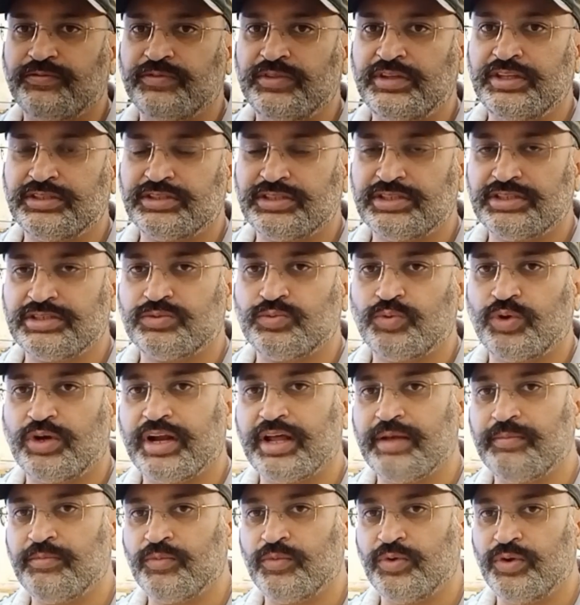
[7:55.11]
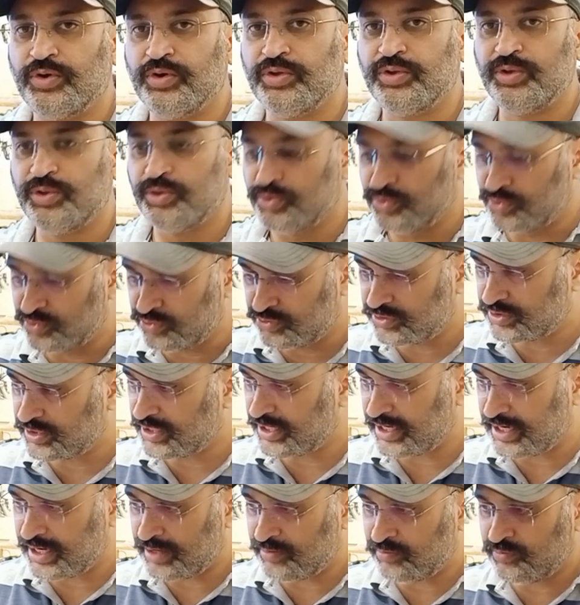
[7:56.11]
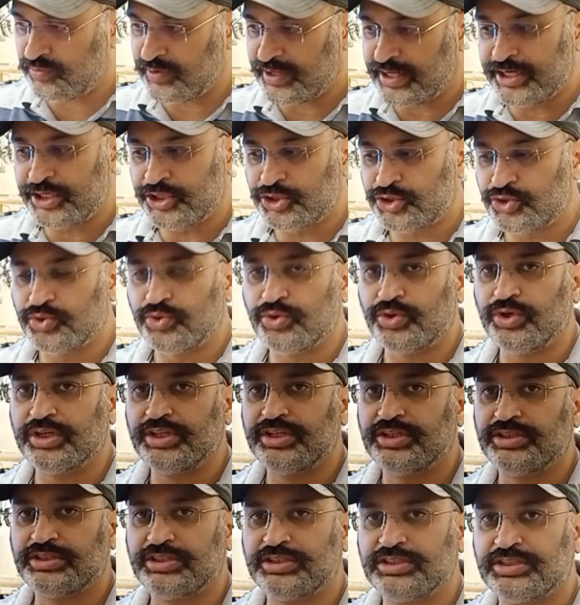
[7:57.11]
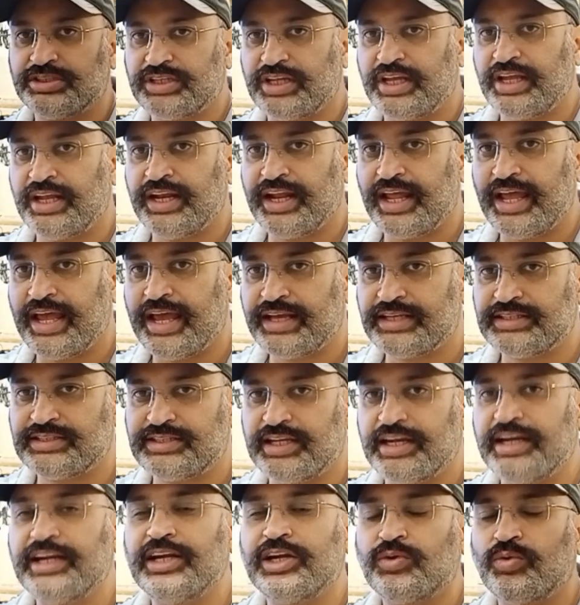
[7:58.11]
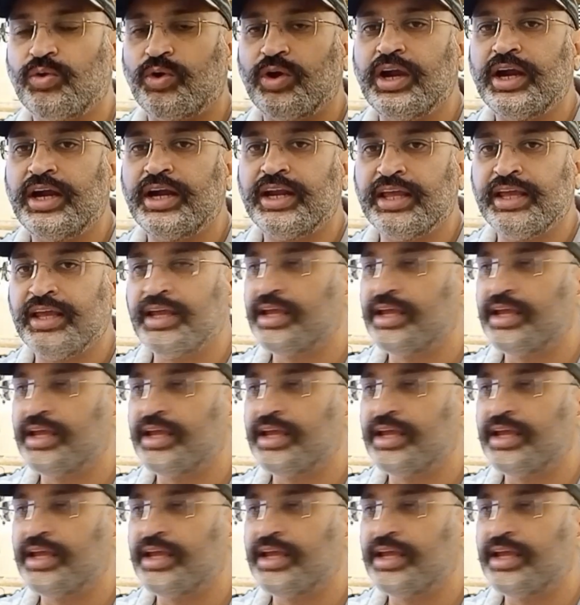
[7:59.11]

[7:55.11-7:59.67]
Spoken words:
this is what I'm going to use, and I'm very sure this is an excellent quality